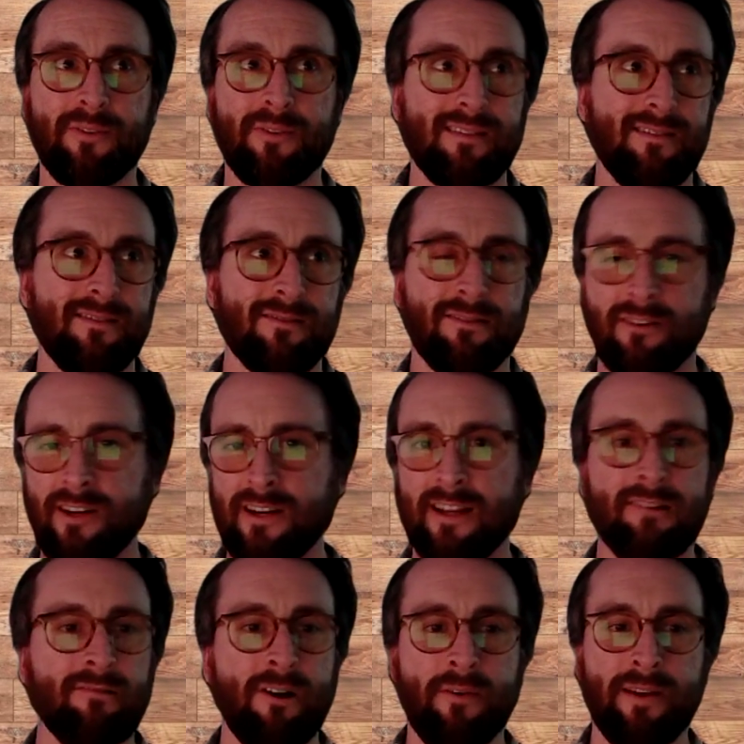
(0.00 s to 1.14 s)
know that you're
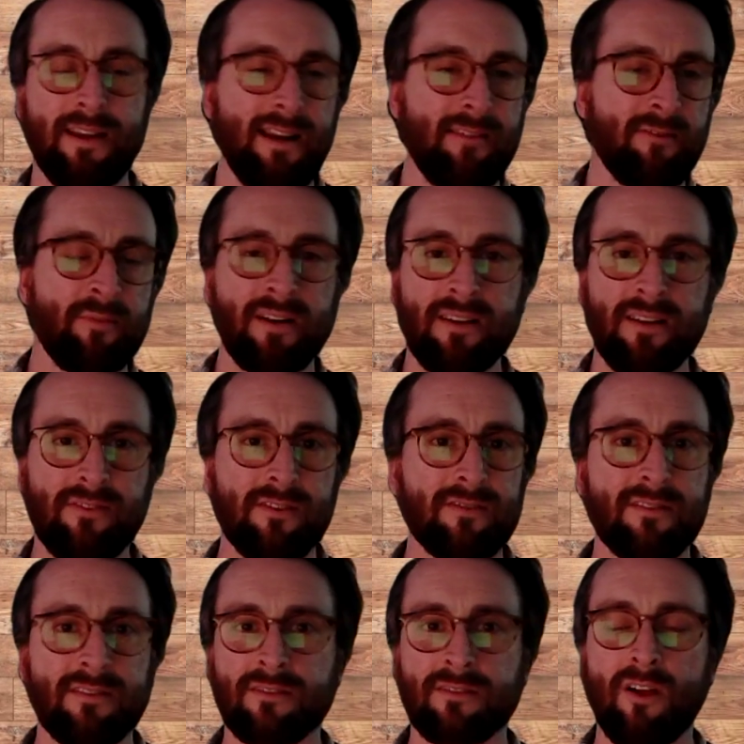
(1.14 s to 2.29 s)
learning and growing, and everybody
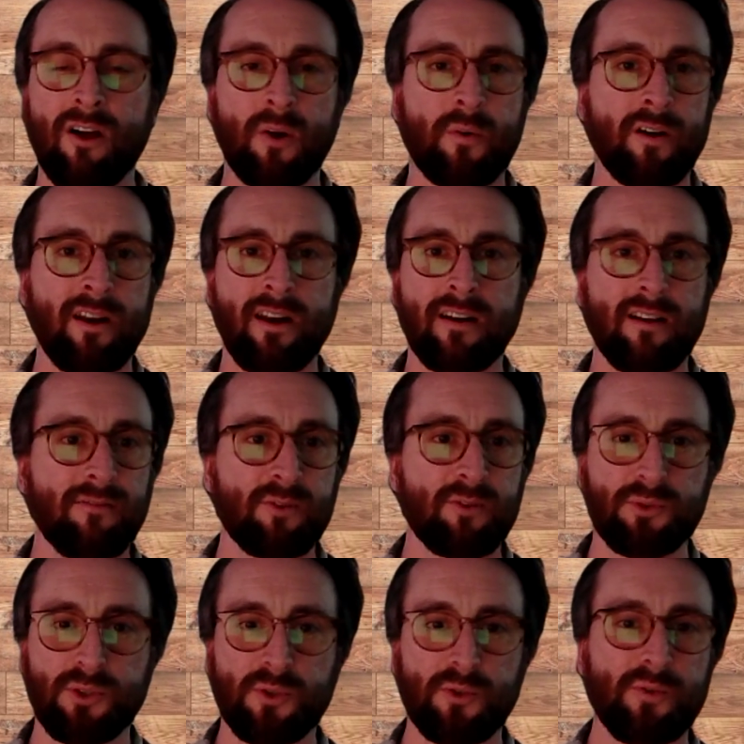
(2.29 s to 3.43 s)
feels a little awkward and
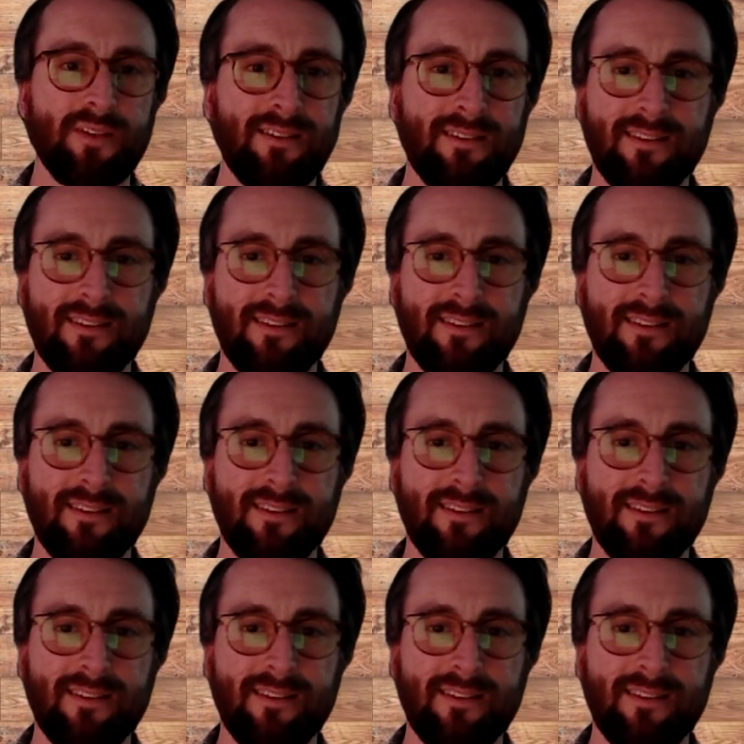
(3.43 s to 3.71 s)
uncomfortable too.